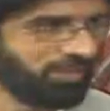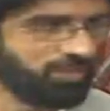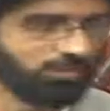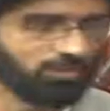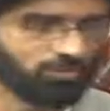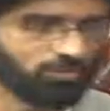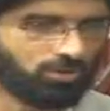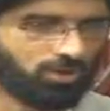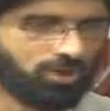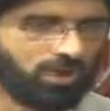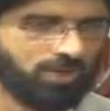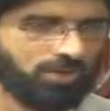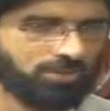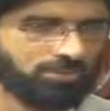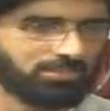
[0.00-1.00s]
The
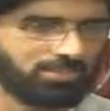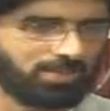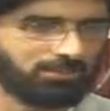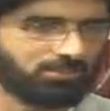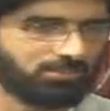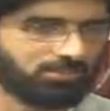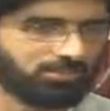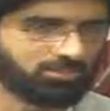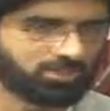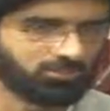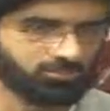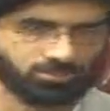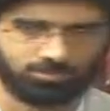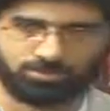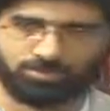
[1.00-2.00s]
Quran establishes a
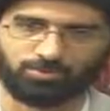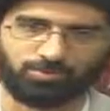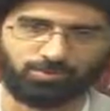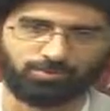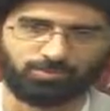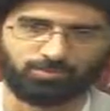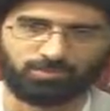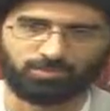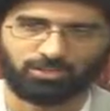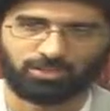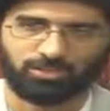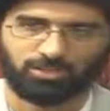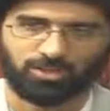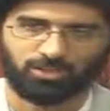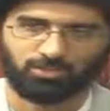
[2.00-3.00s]
principle,
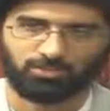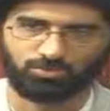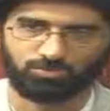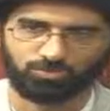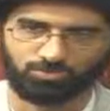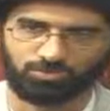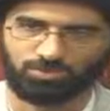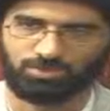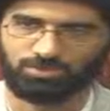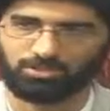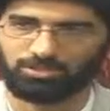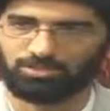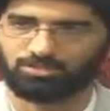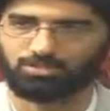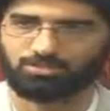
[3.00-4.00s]
and we read
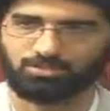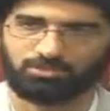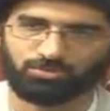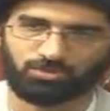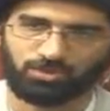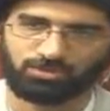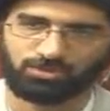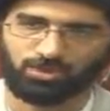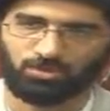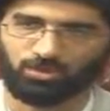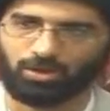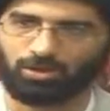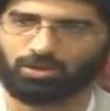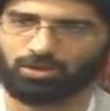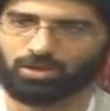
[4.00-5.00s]
in Surah
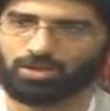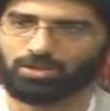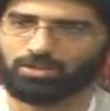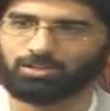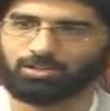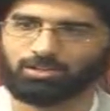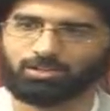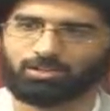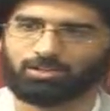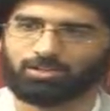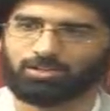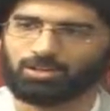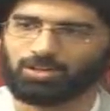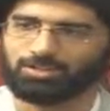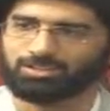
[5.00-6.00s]
Al-Waqi'ah,
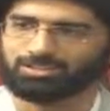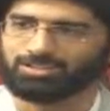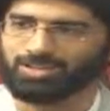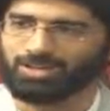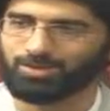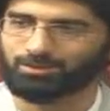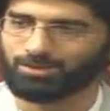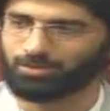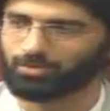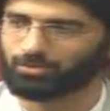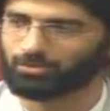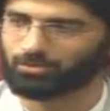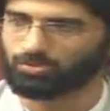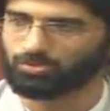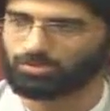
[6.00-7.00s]

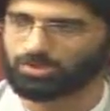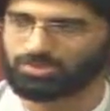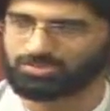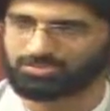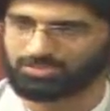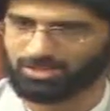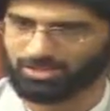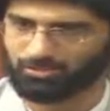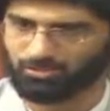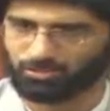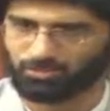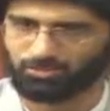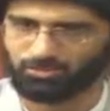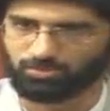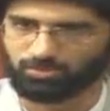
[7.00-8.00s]
As-Sabiqun,
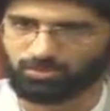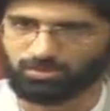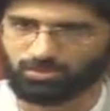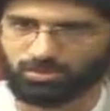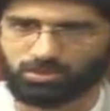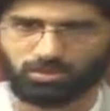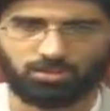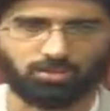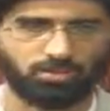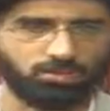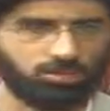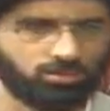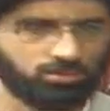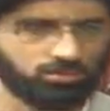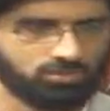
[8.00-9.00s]
As-Sabiqun.
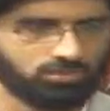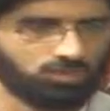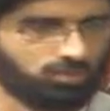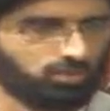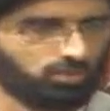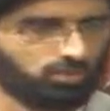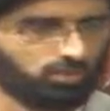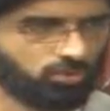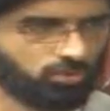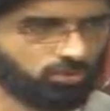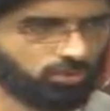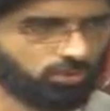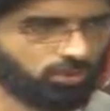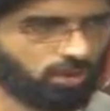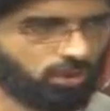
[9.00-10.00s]
Those who
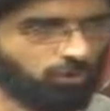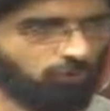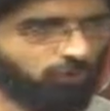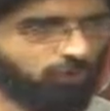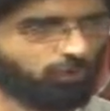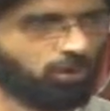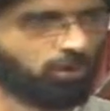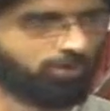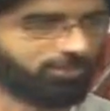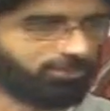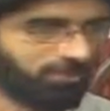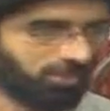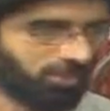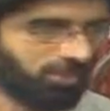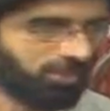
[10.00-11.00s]
go forth
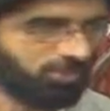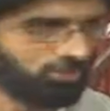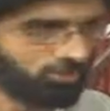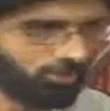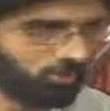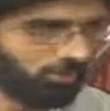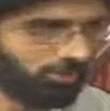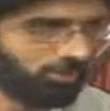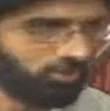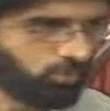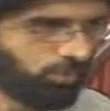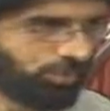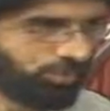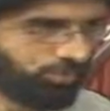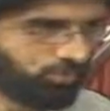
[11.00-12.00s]
towards
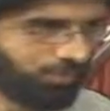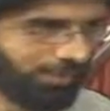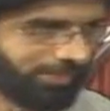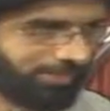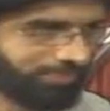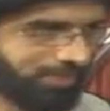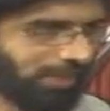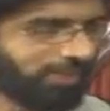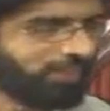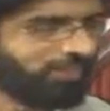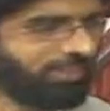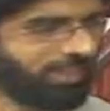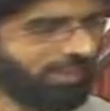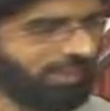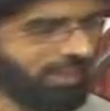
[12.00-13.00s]
what is right,
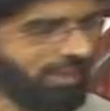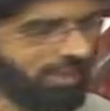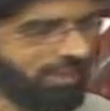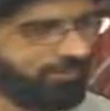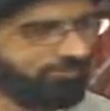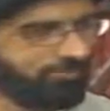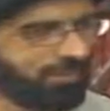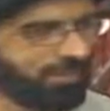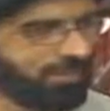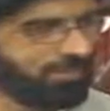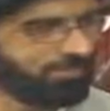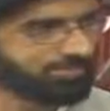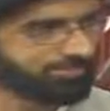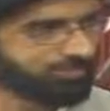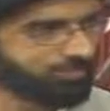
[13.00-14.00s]
they have
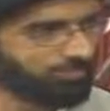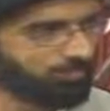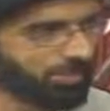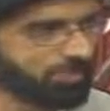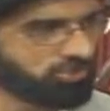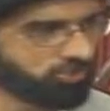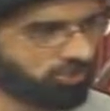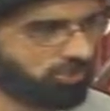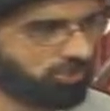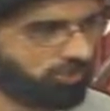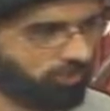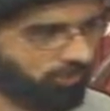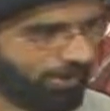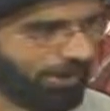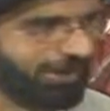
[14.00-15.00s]
a special
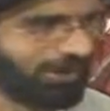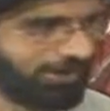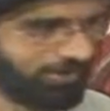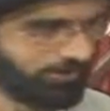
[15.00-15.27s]
rank.